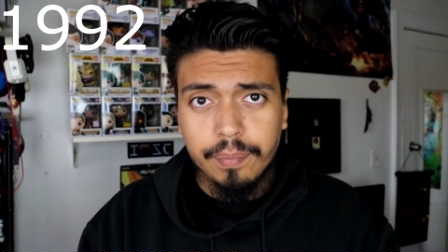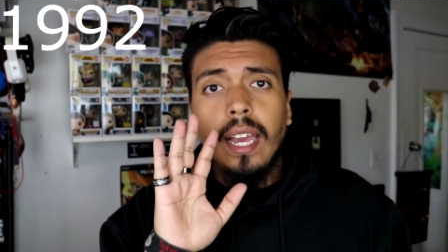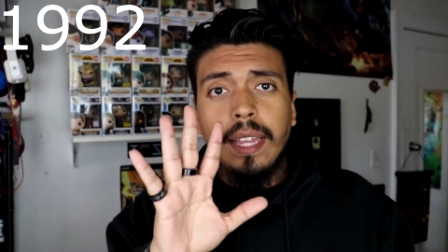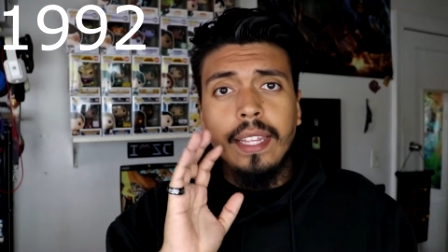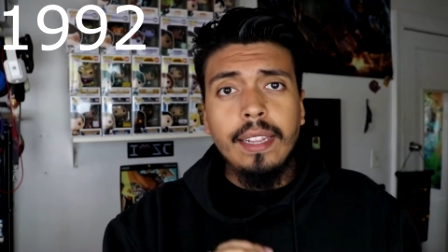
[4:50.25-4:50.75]

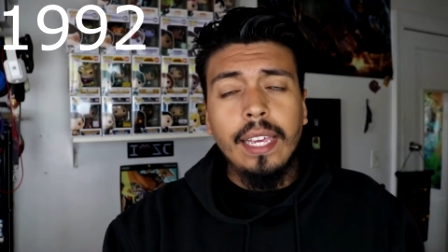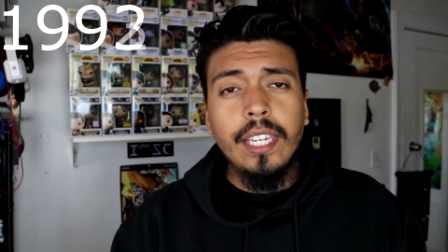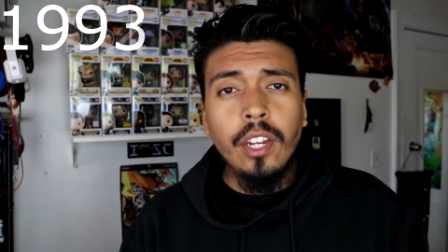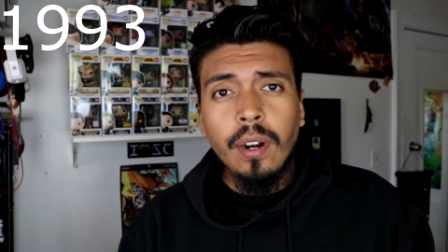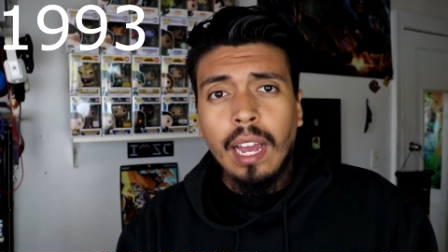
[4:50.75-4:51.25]
And then a
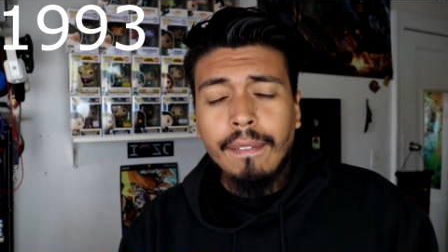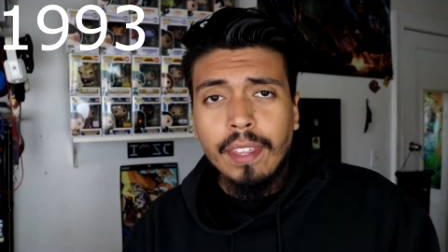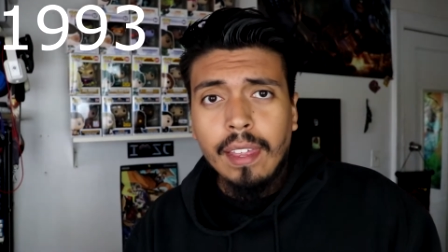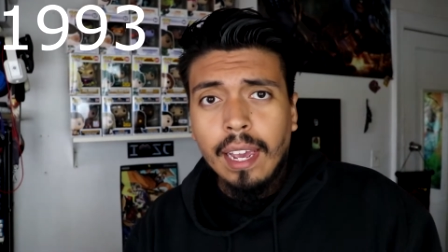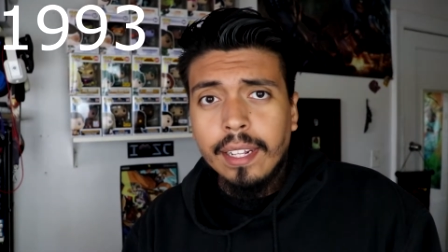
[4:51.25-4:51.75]
year after
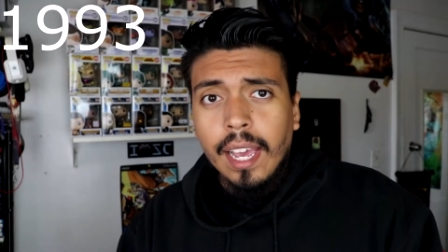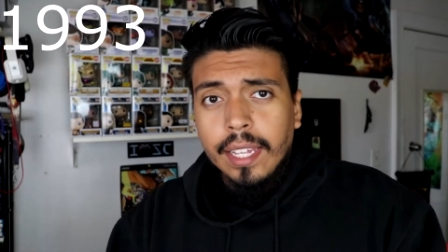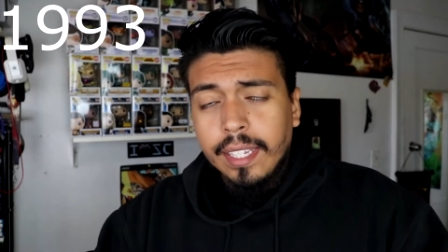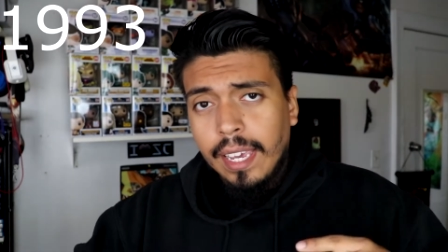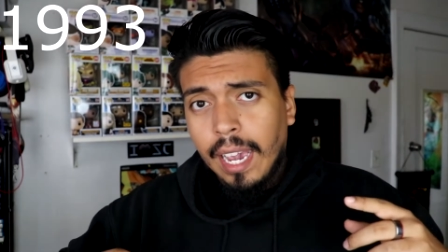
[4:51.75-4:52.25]
that,
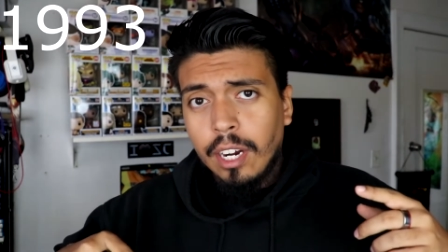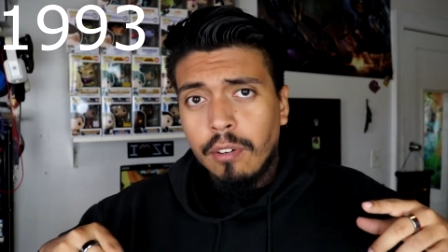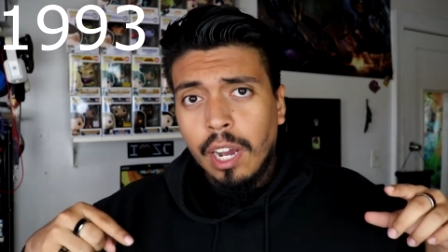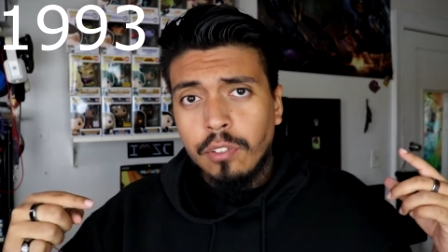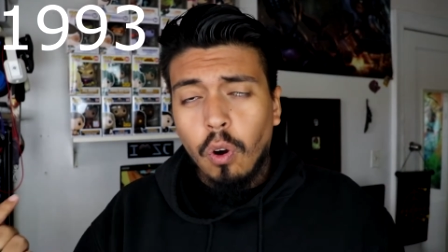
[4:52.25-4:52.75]
they had
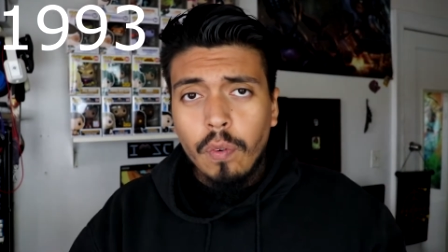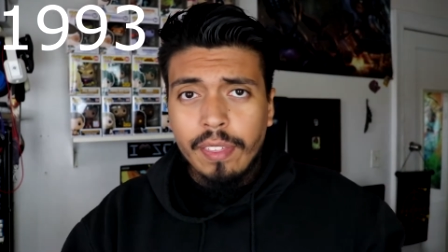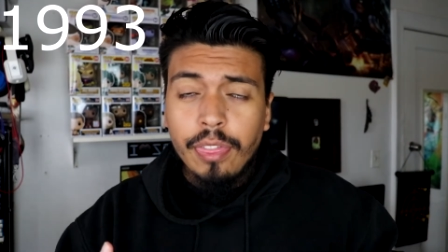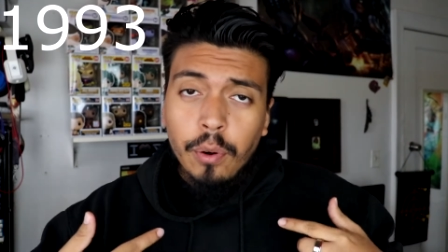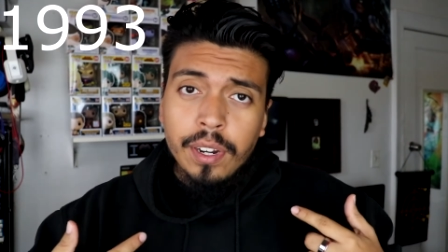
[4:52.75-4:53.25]
around over
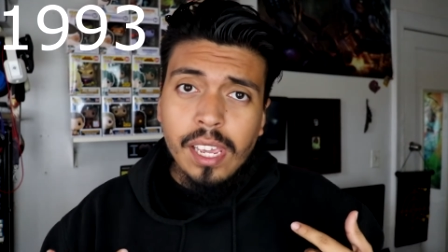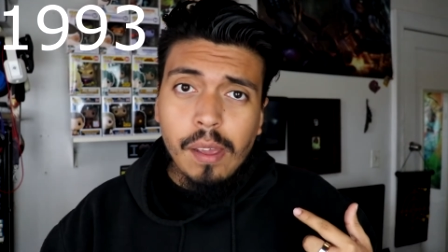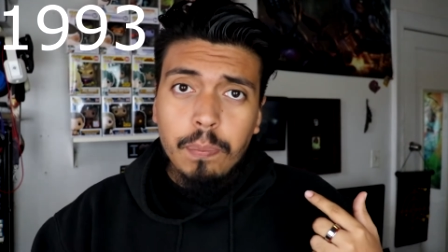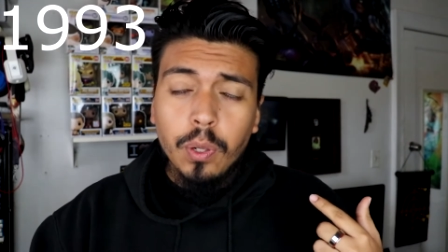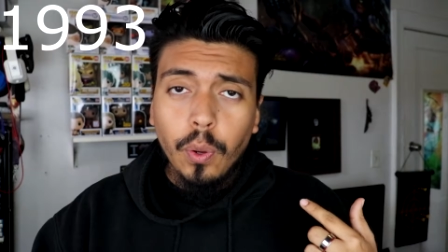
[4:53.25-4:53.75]
30
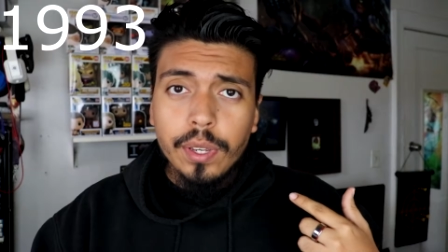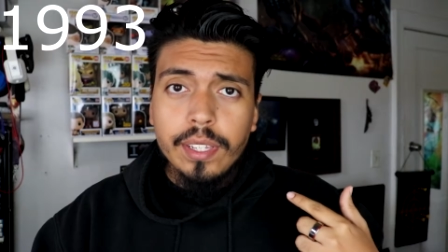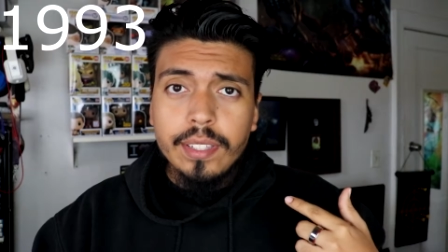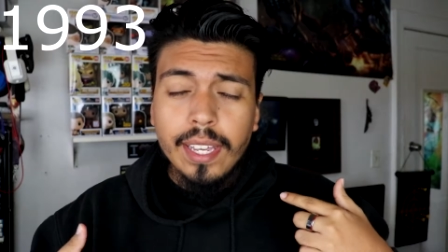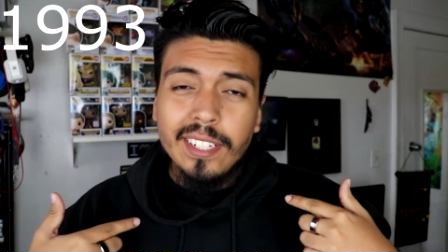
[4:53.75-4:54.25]

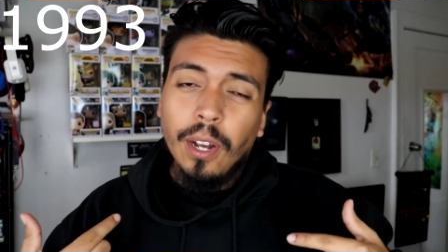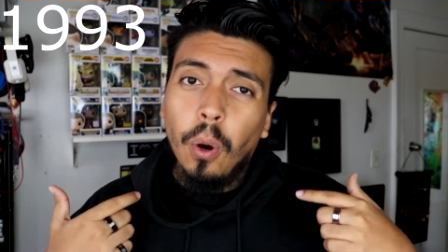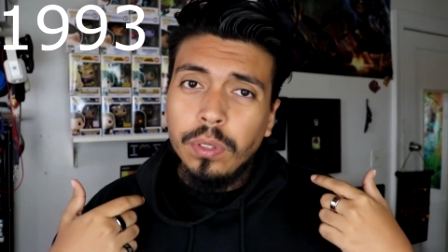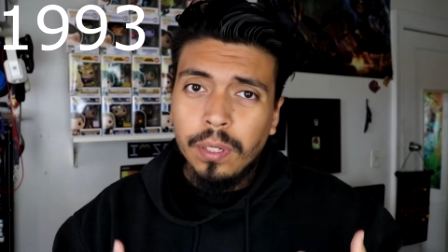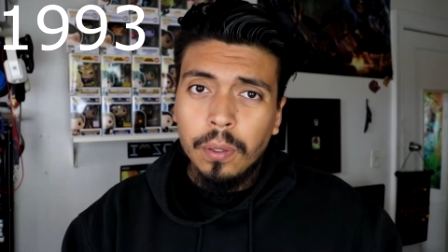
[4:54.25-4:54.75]
employees in
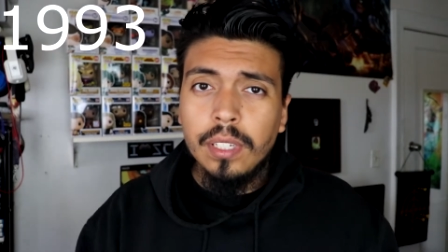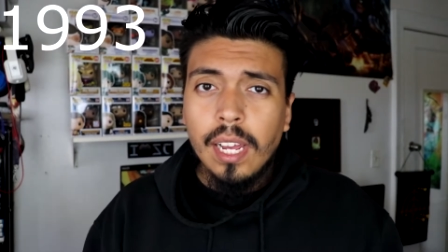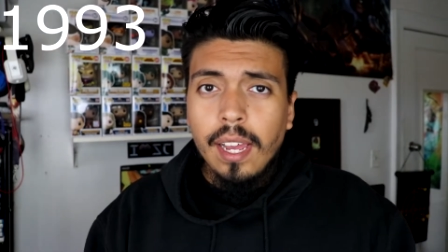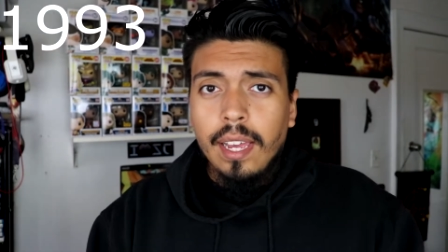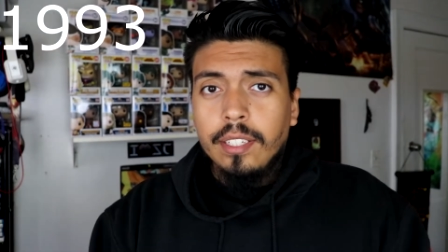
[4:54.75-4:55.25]
total.
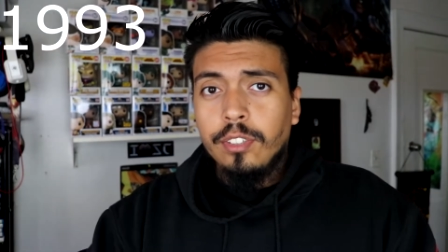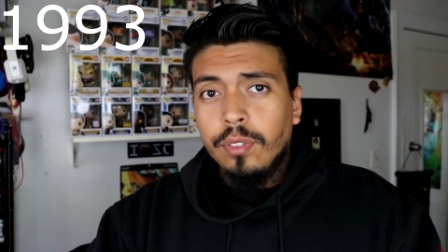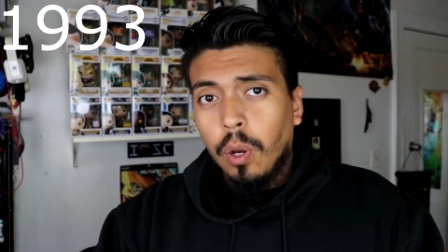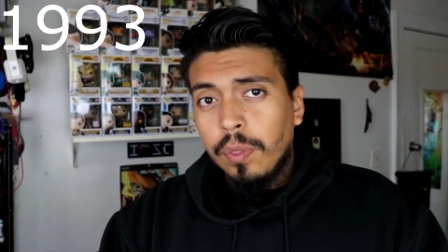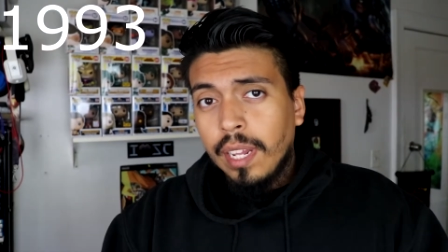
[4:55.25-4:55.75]

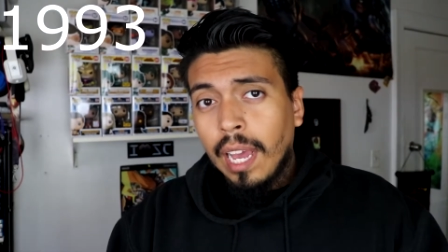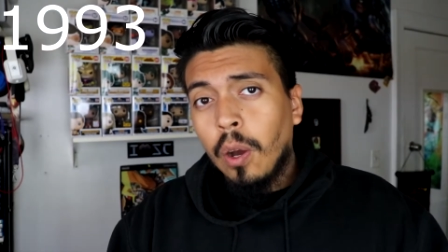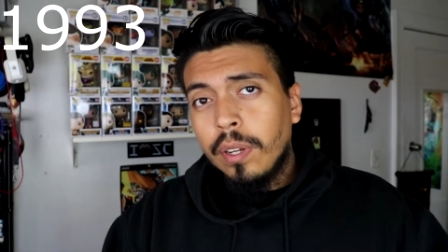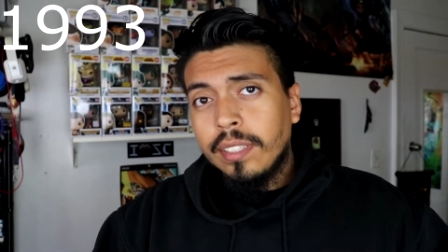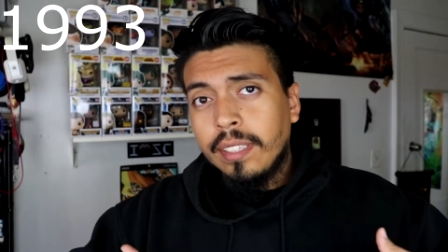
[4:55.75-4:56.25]
So
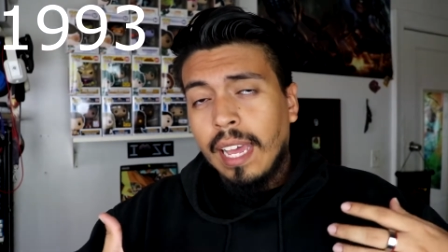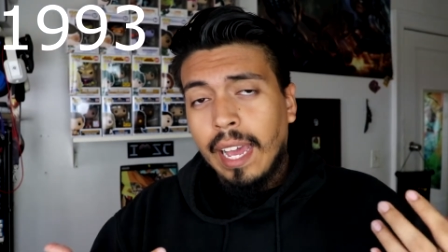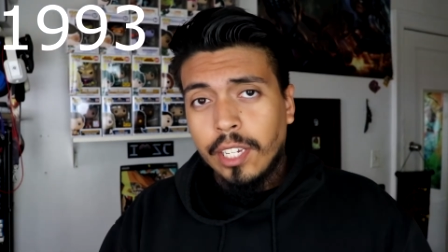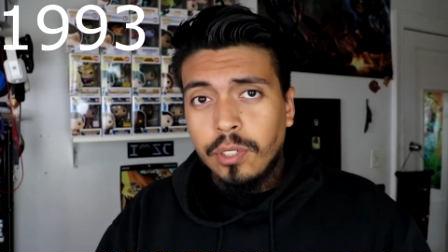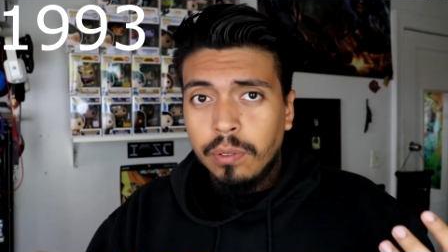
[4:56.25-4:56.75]
now it's an
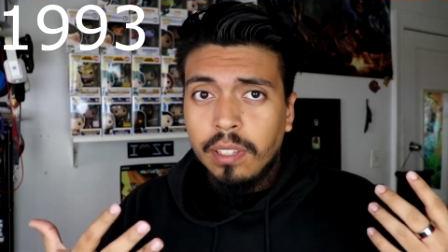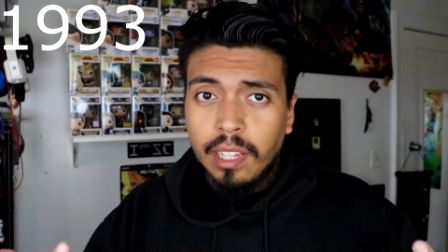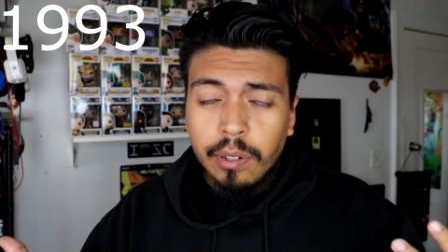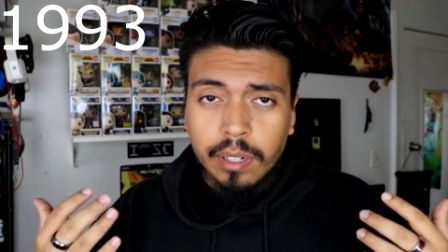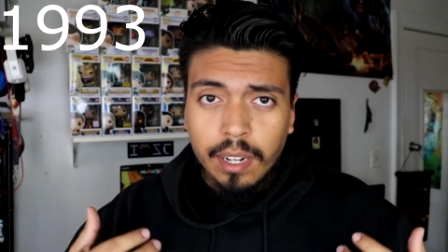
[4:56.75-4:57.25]
actual
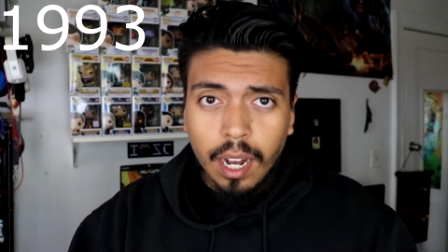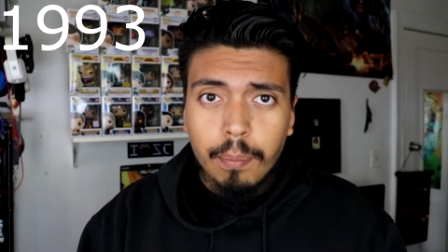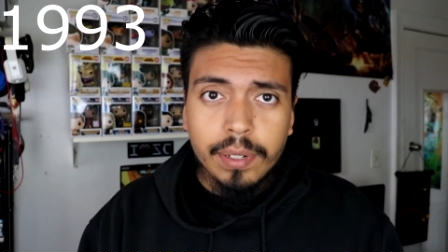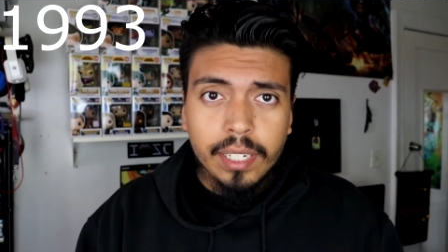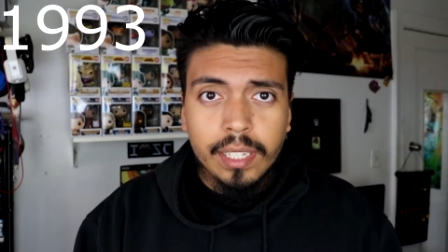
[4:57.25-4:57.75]
little
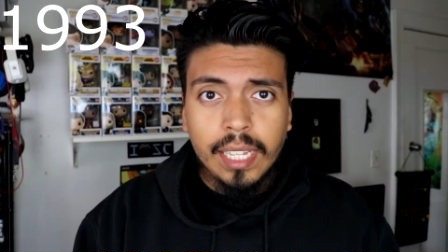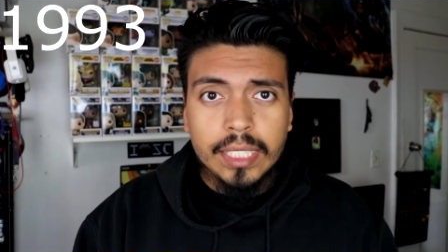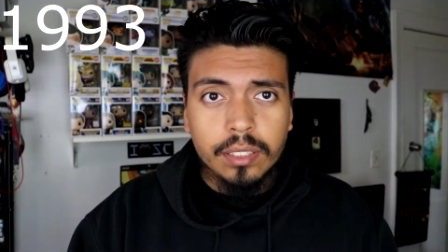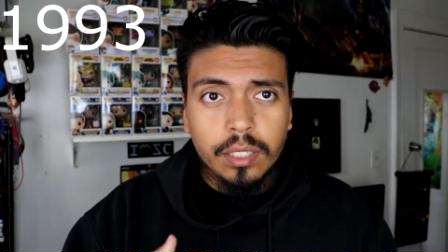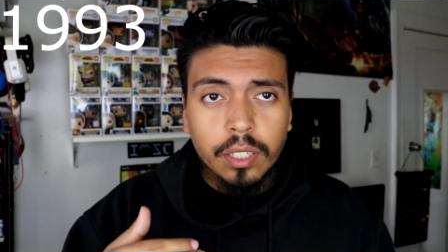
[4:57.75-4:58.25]
company
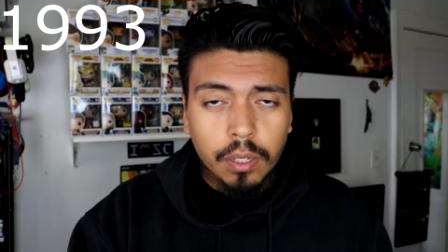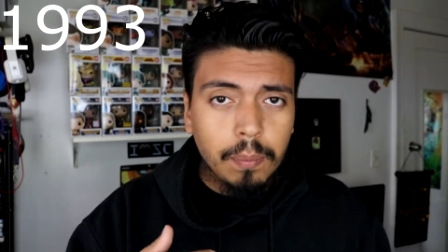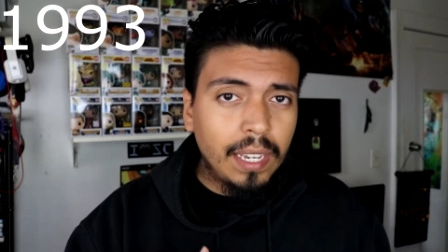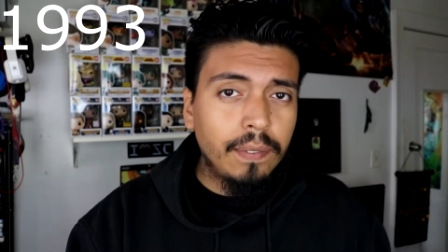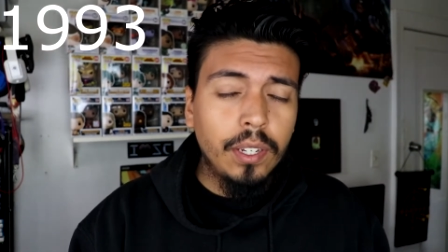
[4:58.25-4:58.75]
that's gonna
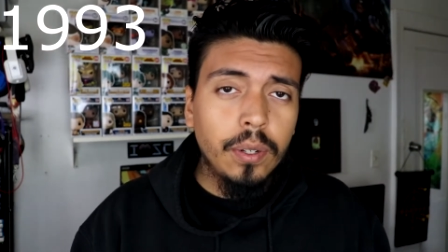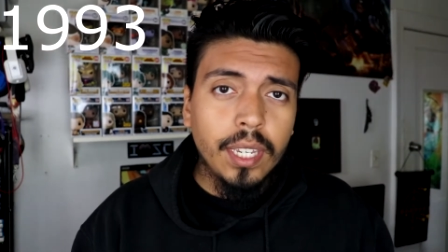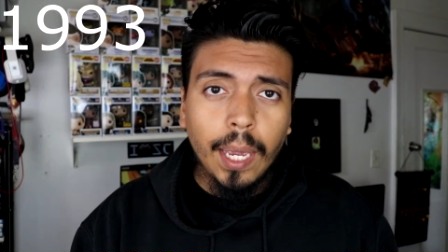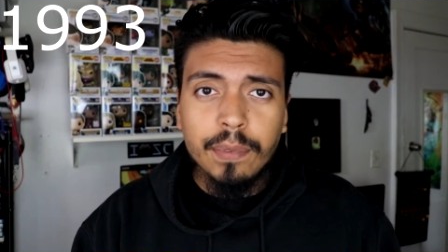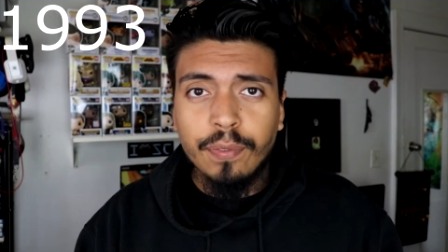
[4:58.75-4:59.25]
make video
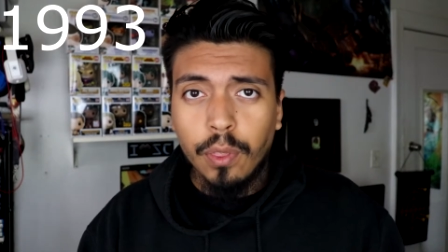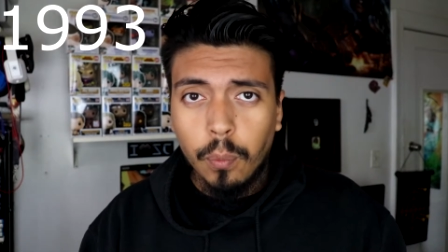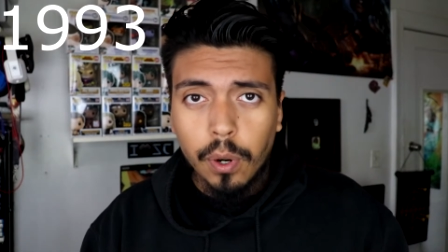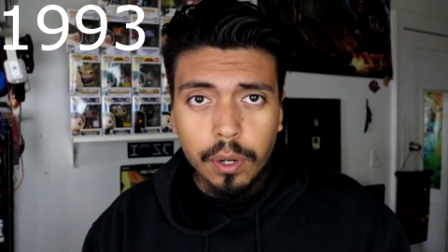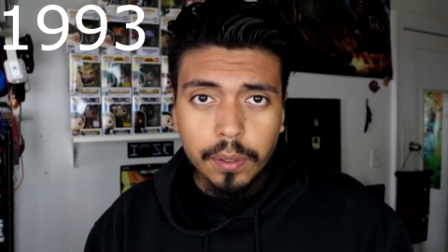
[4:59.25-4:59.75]
games for the
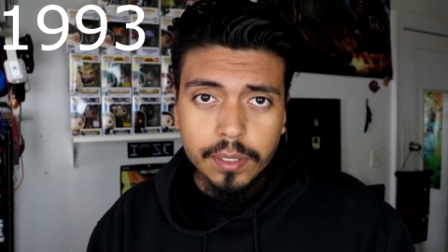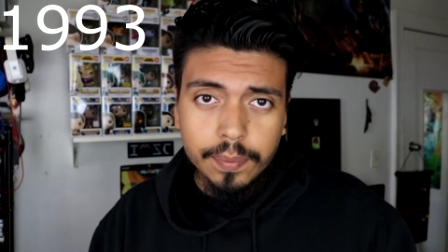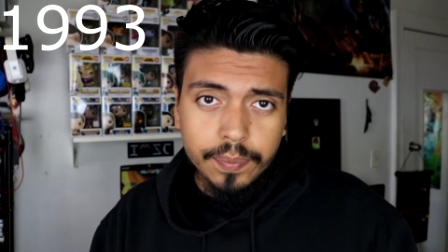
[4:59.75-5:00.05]
world.